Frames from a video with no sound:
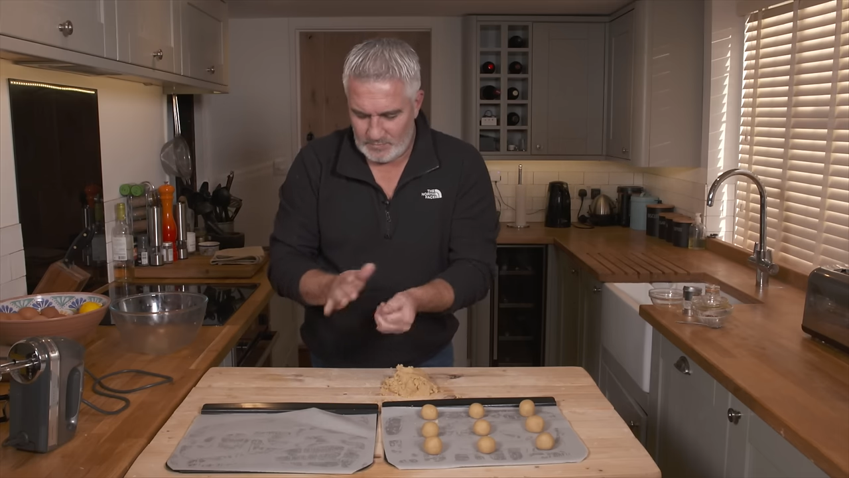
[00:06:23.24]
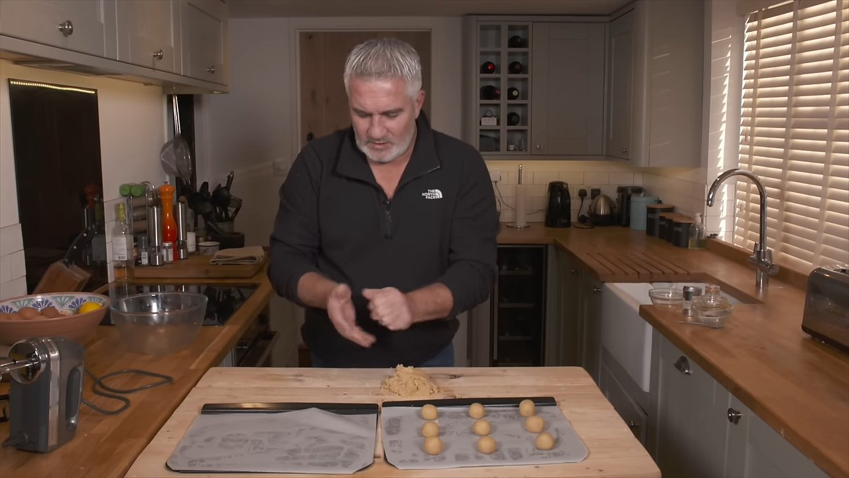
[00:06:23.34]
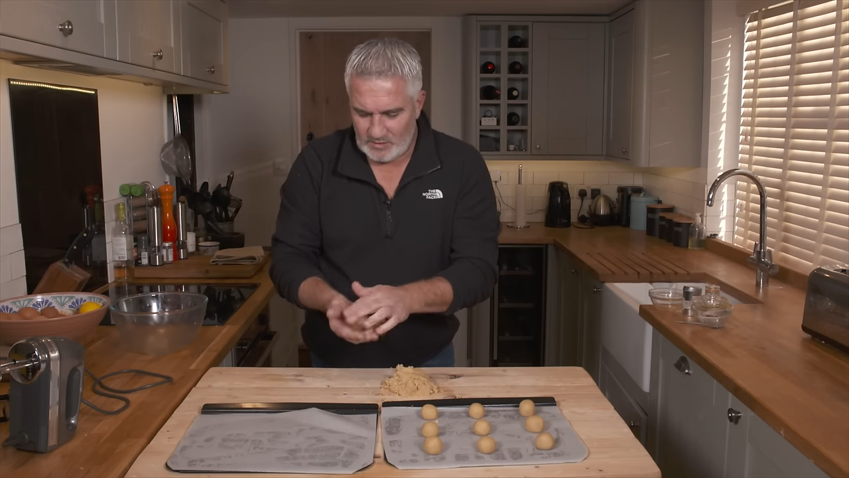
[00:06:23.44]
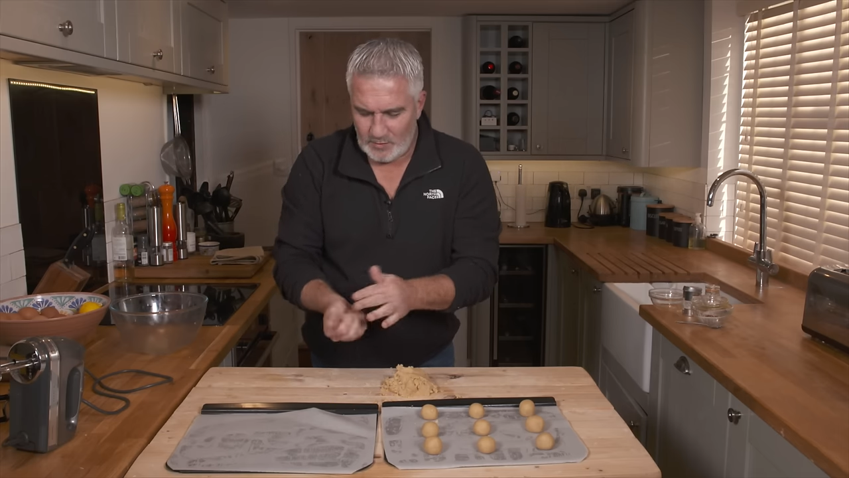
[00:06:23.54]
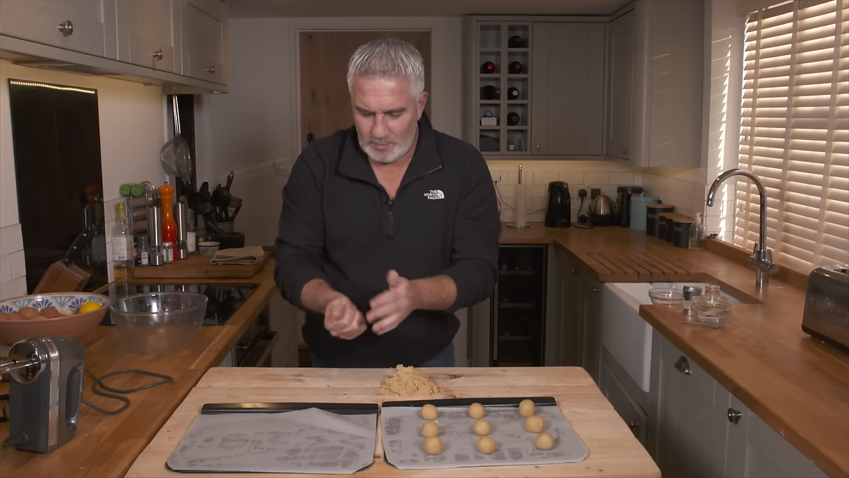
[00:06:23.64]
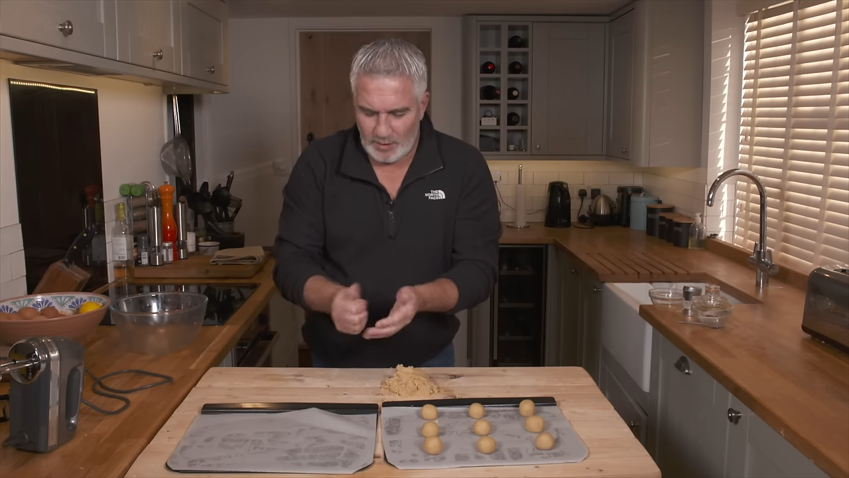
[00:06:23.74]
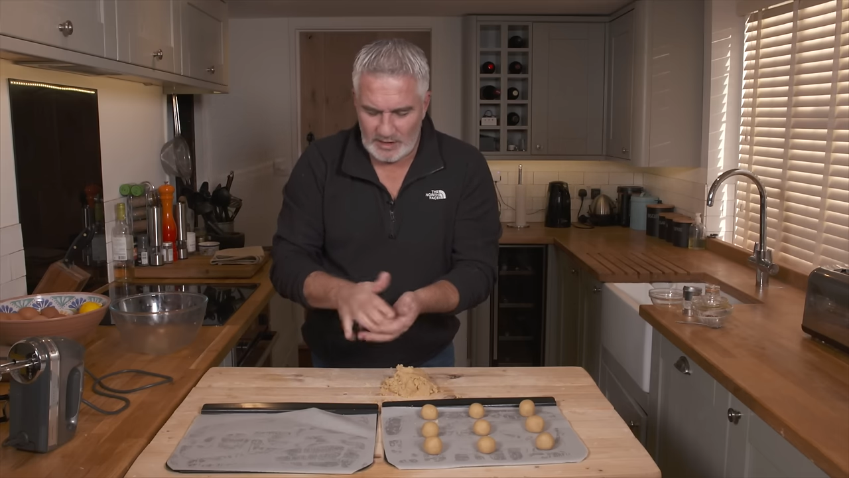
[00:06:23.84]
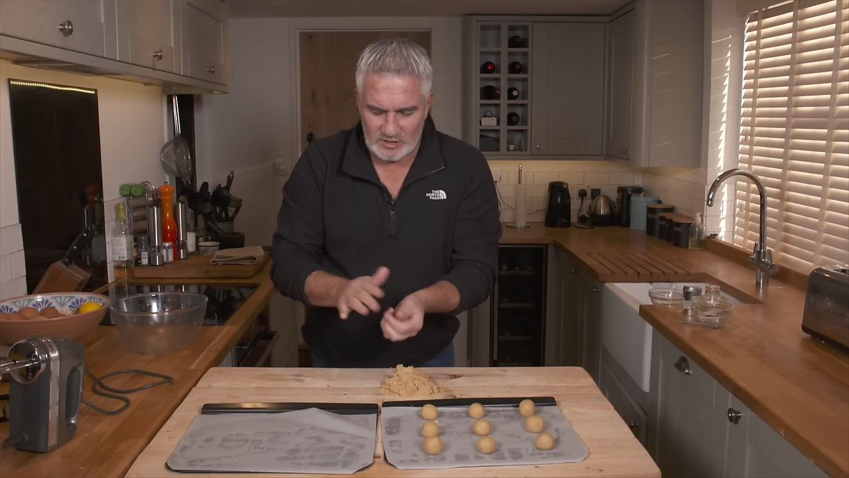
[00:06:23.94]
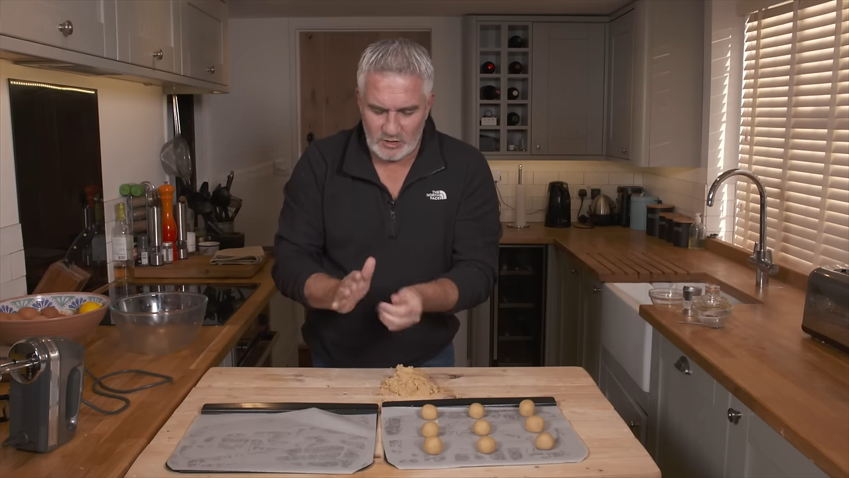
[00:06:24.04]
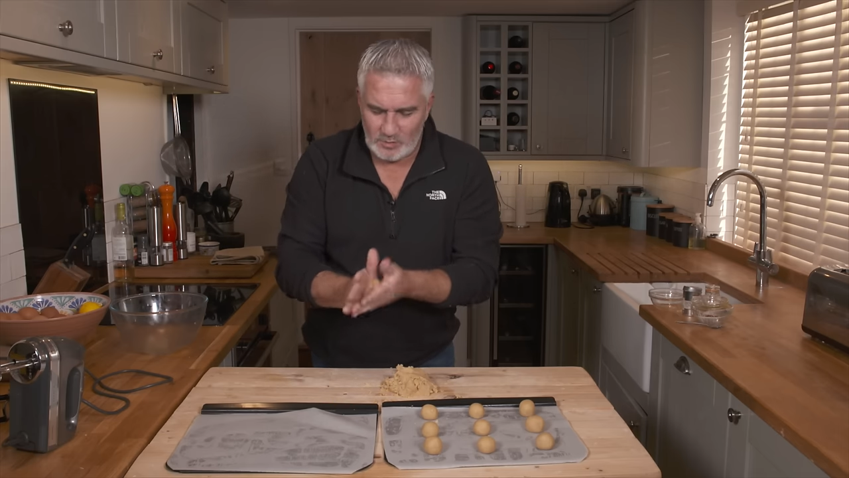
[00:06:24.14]
So if it
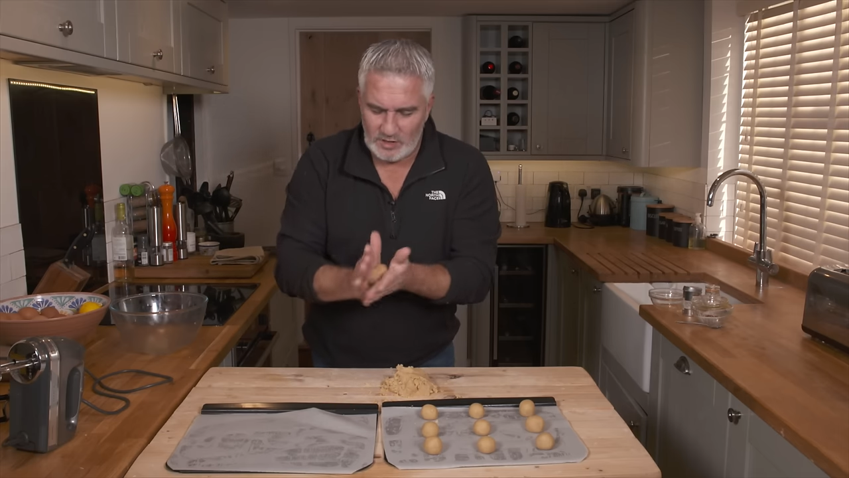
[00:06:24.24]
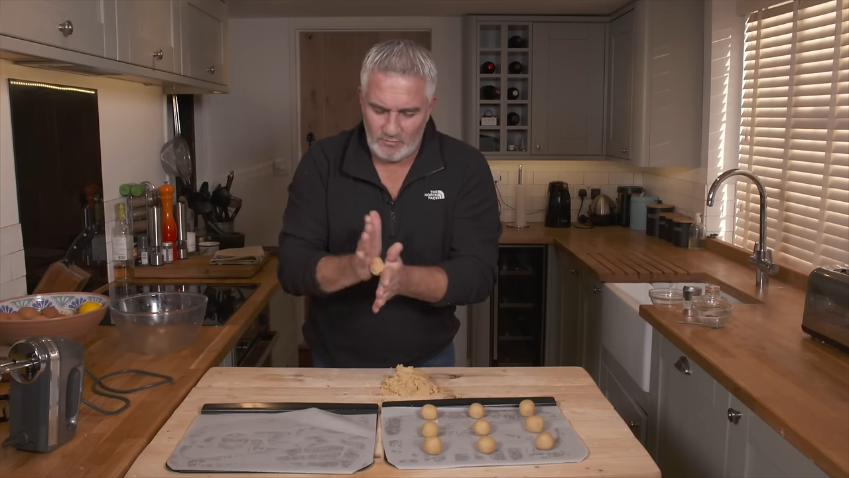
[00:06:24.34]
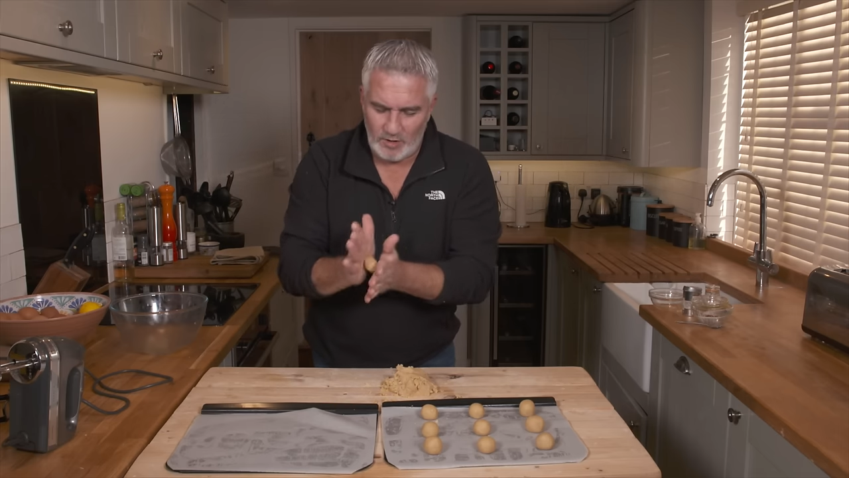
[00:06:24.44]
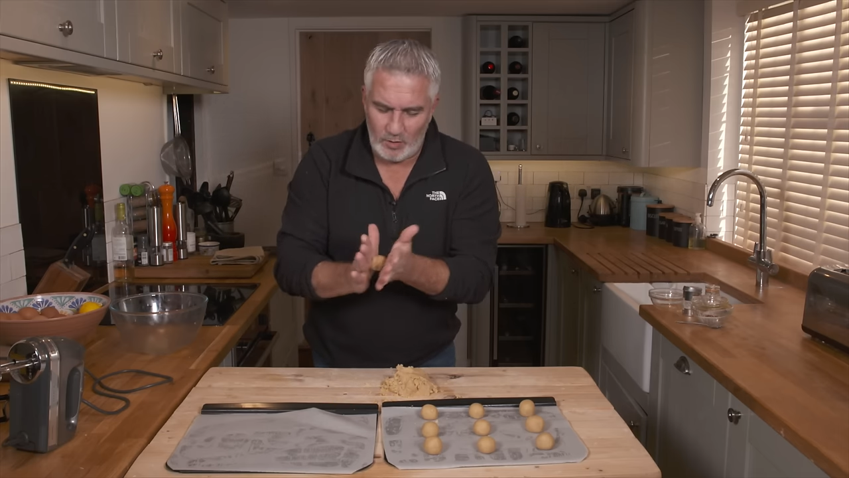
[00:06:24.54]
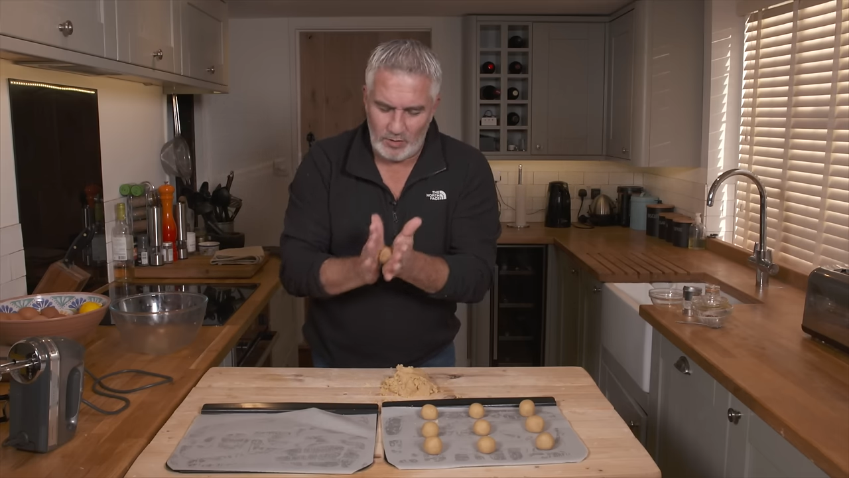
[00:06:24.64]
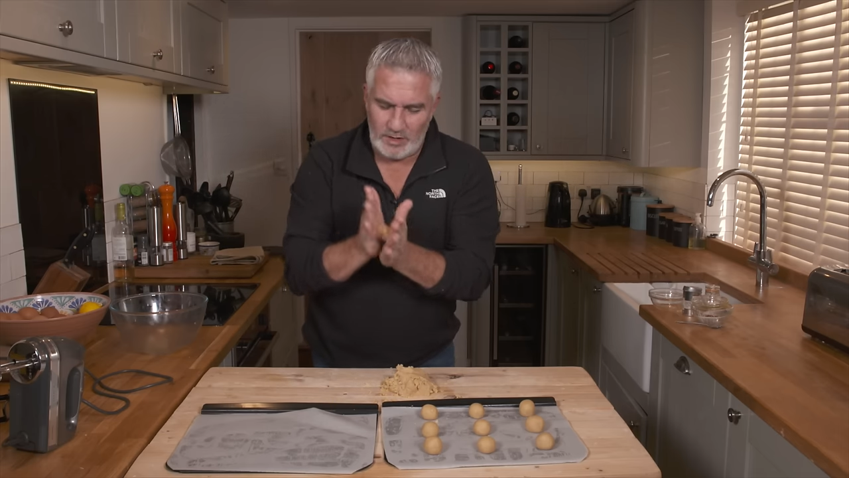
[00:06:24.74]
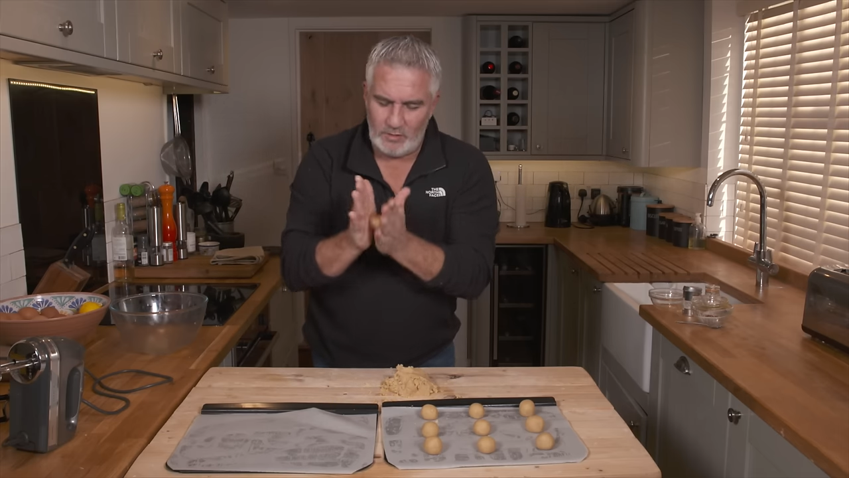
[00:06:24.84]
breaks up when you're rolling it,